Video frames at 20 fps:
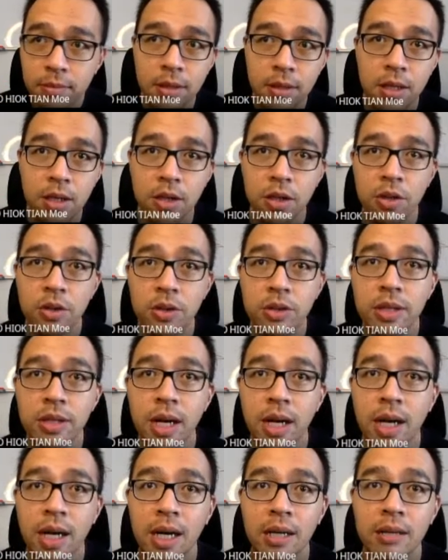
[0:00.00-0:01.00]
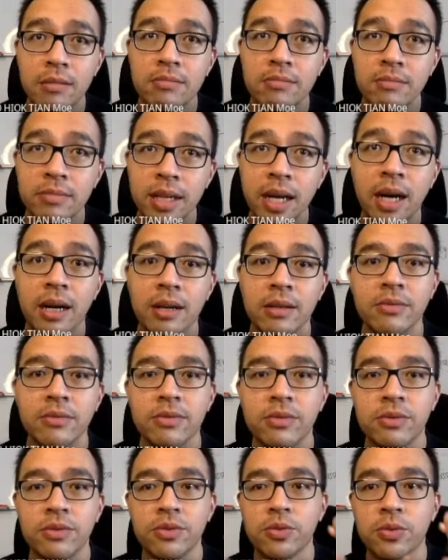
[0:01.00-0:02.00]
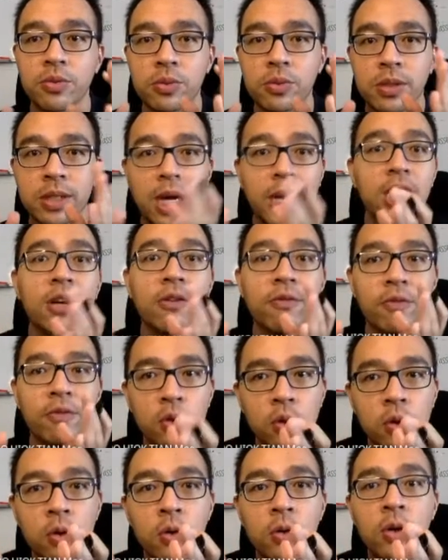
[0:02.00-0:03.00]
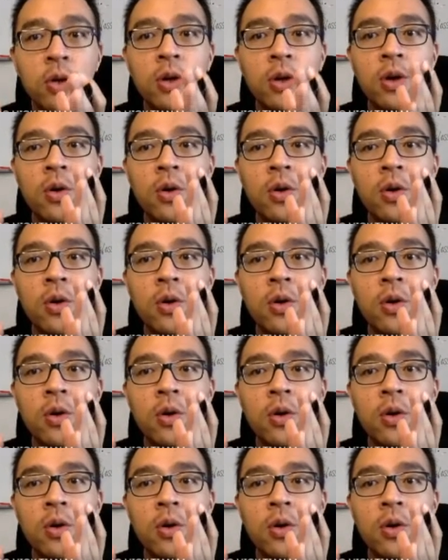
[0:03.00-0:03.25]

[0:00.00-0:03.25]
you kind of know